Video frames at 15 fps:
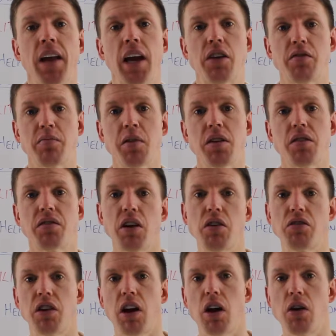It's from a
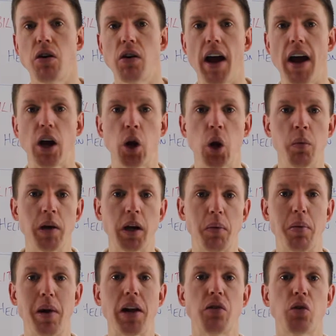socio-economic,
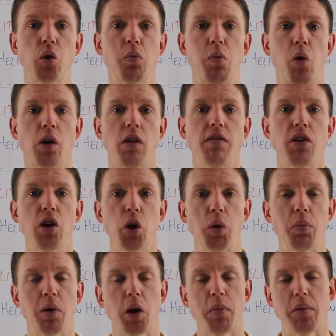political point of view,
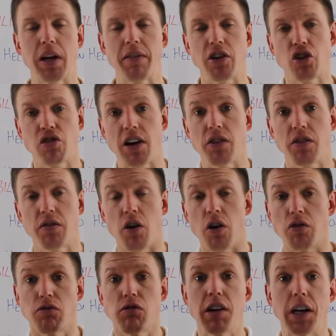but I believe it
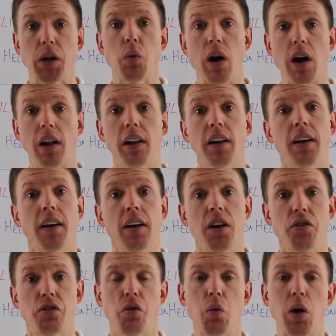transfers really well
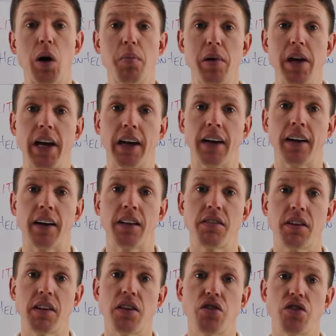to well-being and
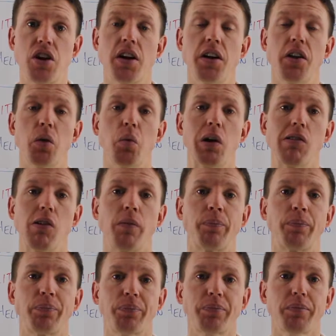to this journey that we're on.
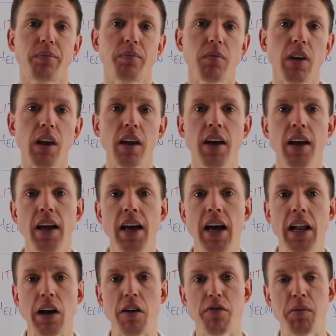
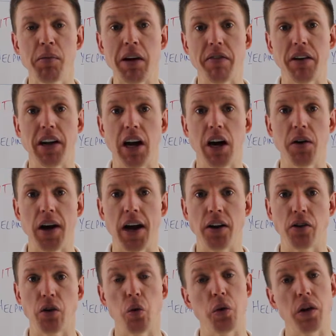Now, from that video
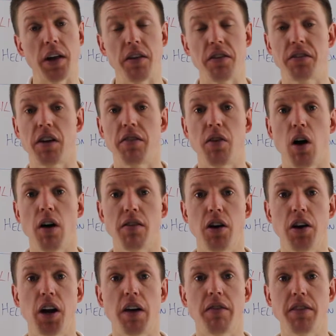and all the other stuff that I've
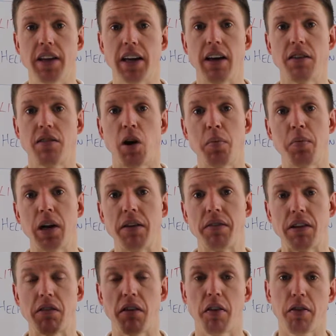learned over the years, I believe
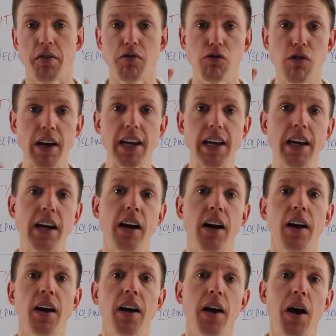there are three
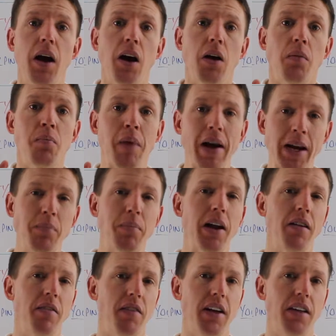main
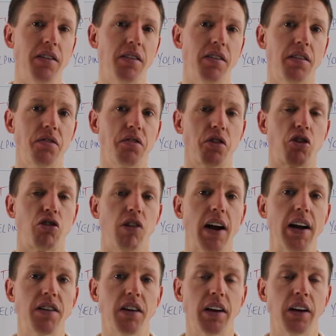benefits to
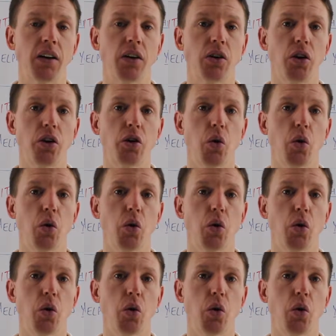creating good